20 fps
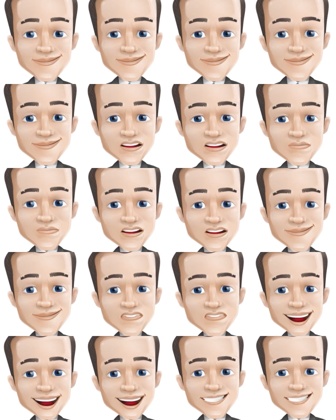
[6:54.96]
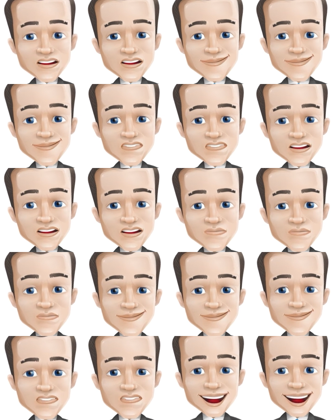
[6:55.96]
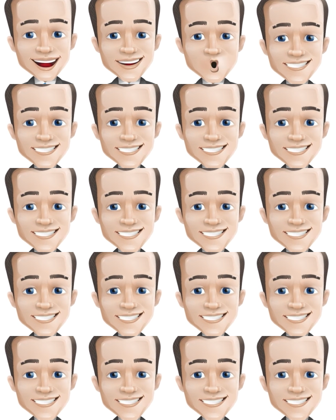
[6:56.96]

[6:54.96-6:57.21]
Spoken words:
While most assets are falling in value,